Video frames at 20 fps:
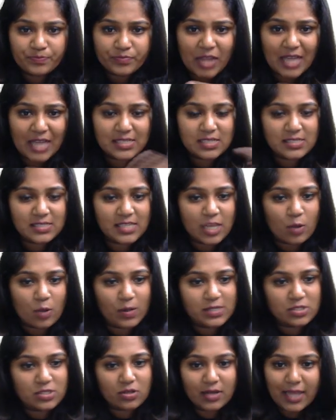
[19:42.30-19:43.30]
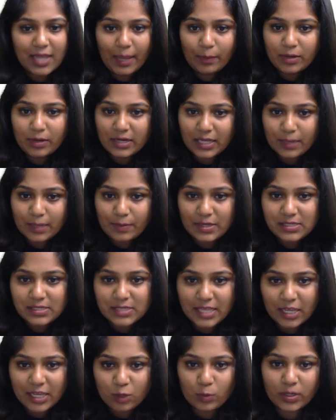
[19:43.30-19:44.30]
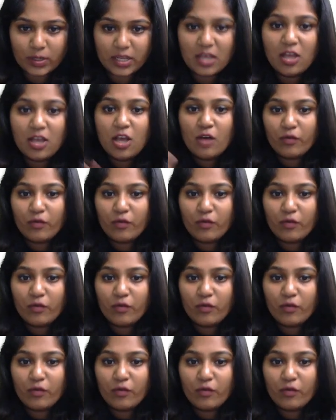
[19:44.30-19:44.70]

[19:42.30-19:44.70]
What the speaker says: assets equals to liability plus equity.